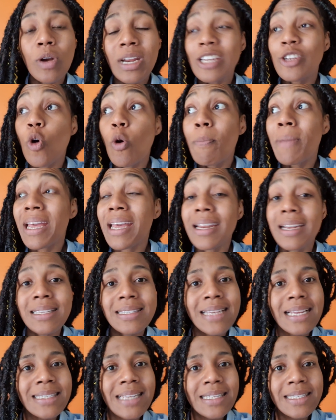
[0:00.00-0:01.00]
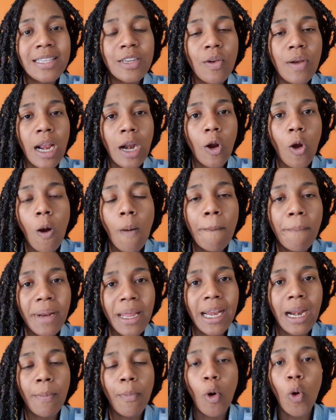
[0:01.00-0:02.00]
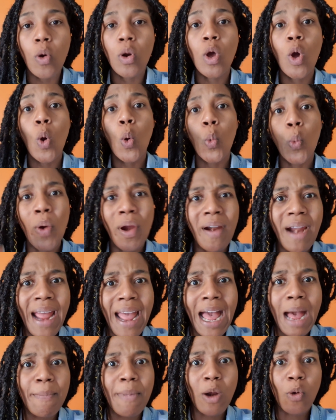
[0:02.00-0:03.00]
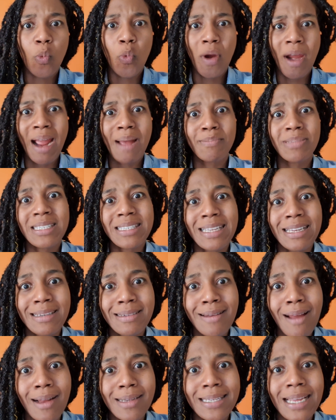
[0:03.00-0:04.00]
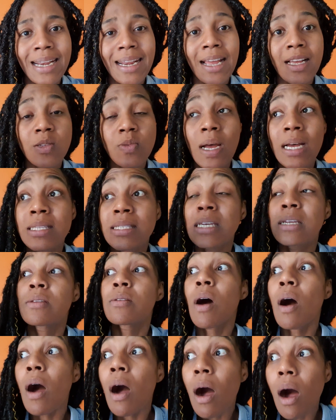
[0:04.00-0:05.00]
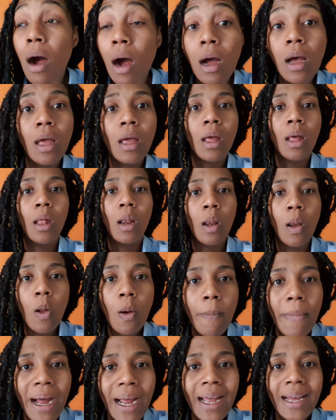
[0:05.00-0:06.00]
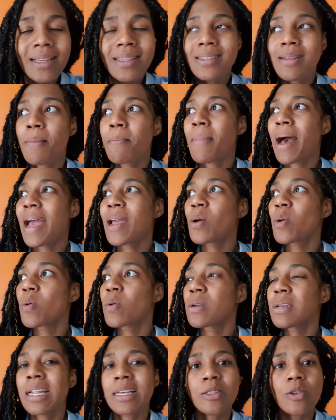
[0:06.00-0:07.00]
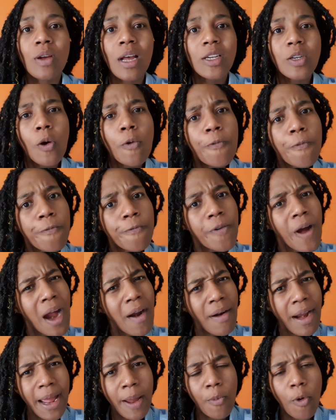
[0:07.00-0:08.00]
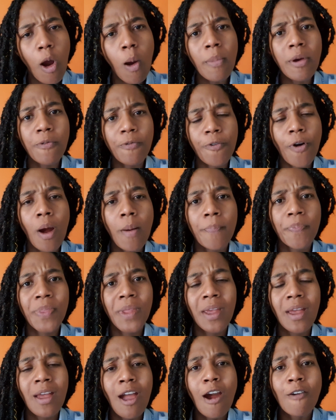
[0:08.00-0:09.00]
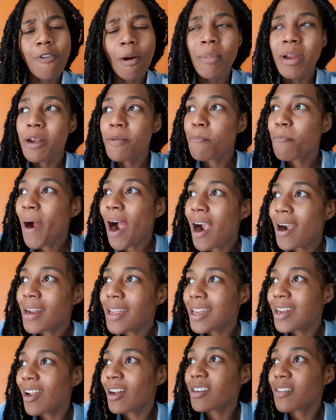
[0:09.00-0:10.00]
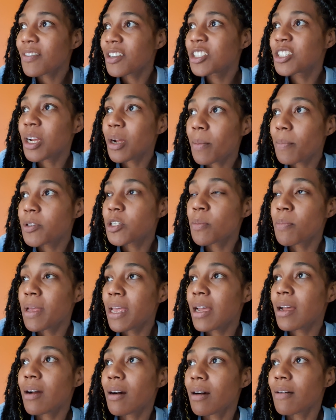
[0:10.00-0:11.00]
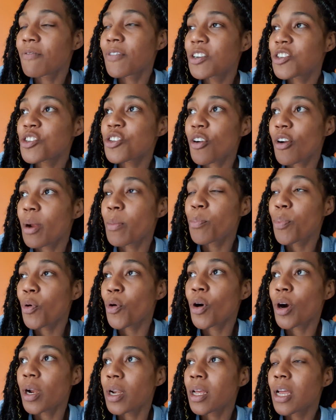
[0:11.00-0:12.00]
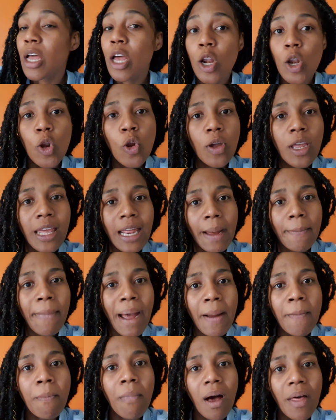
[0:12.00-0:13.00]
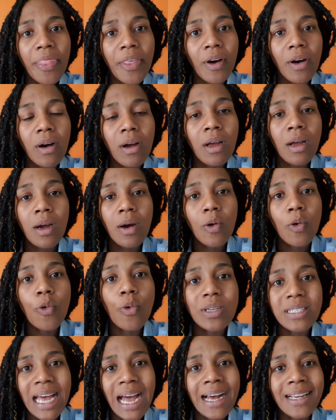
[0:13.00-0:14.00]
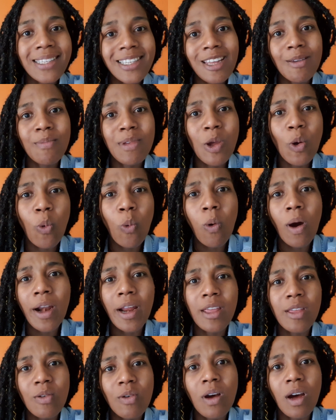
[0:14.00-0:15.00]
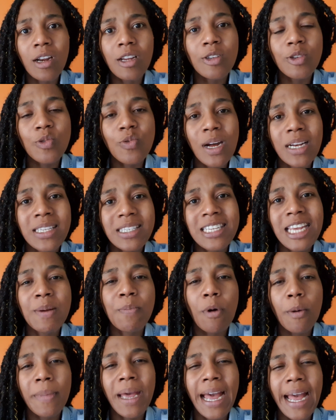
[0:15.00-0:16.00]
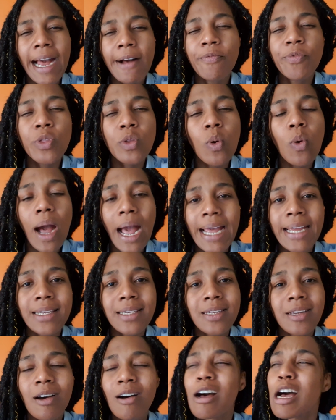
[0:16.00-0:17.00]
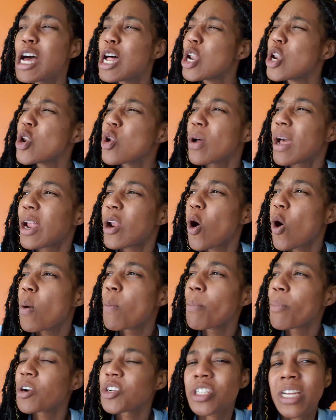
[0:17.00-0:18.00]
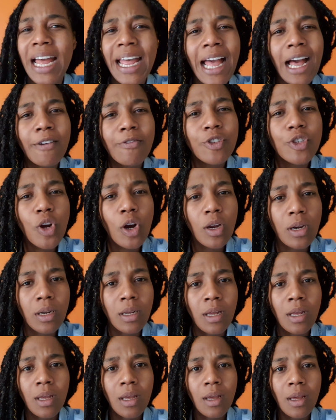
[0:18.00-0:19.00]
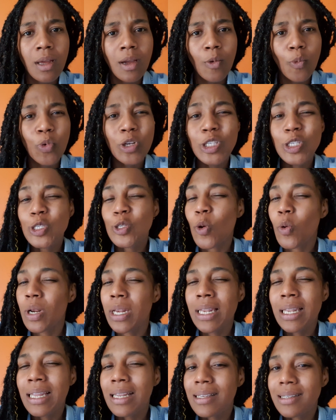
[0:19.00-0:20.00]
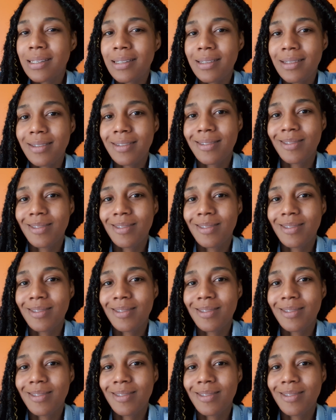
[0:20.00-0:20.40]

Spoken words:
It don't make any sense. I sit down and complain about where I am and where I'm still not an XYZ. No. Look back and say, my goodness, look at how far I am coming from in the parking lot of the Jamaica Veterinary Board, looking at my mother who was asking me, what are you going to do? And saying, Mommy, I have no idea. Look at how much I have done with so little.